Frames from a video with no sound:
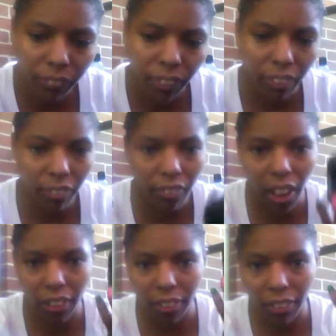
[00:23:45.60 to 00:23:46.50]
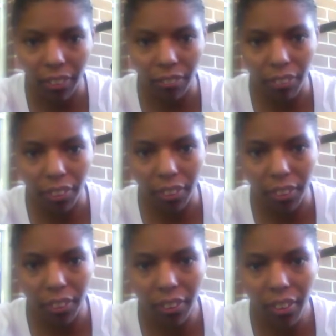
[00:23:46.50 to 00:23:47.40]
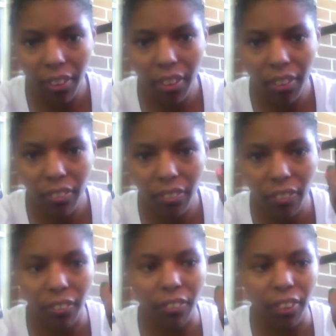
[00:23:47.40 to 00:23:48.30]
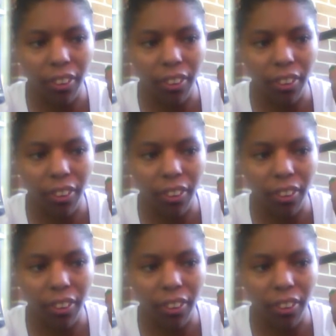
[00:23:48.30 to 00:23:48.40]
with the styling and everything. So